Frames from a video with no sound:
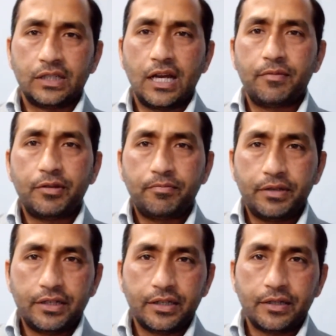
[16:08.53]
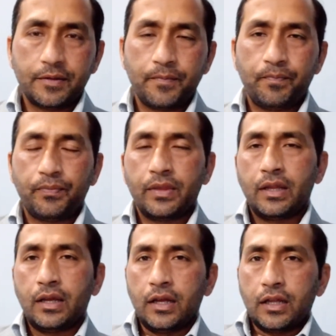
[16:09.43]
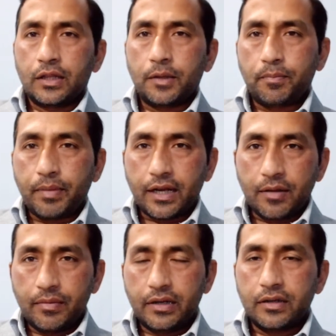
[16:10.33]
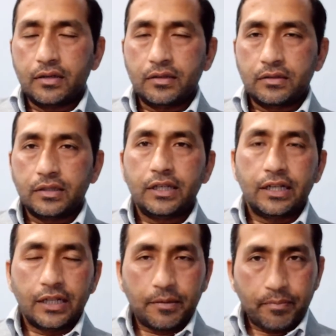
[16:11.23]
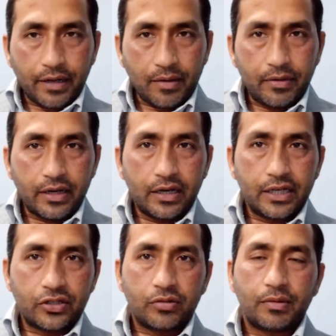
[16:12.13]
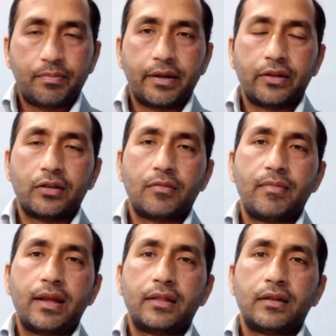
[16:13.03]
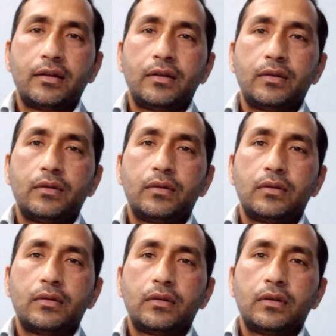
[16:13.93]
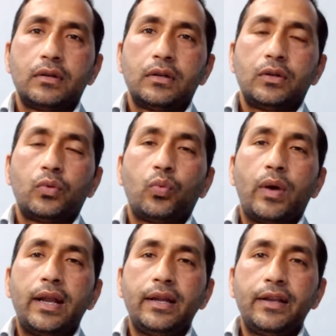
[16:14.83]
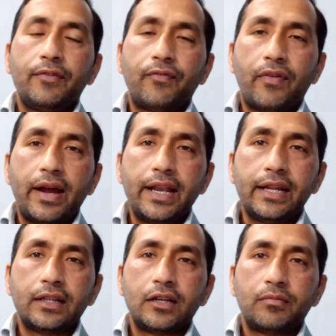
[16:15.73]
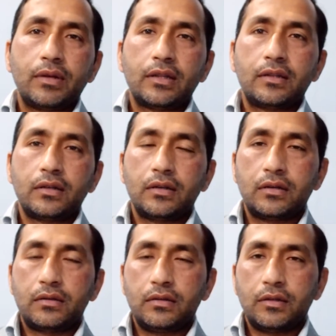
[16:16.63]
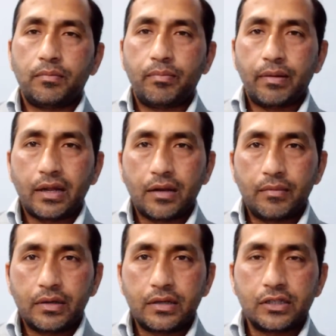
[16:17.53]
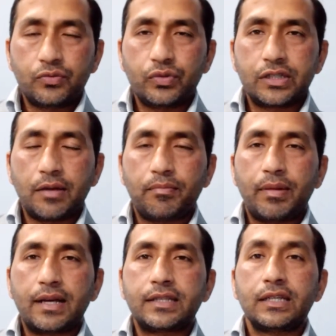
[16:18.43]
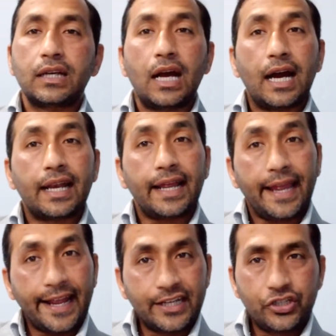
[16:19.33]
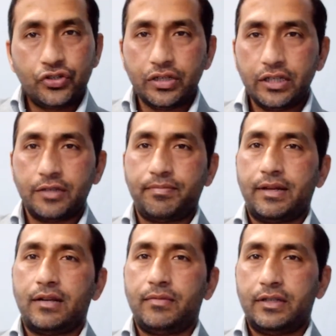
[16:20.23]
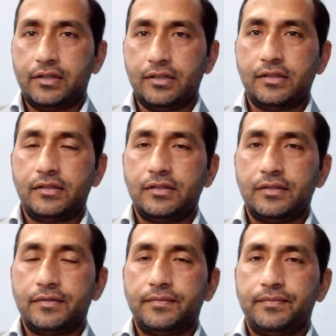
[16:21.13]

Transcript: I am repeating, the parameters in the parameter list of a particular method, while defining that method, the parameters which I am passing are actually the parameters.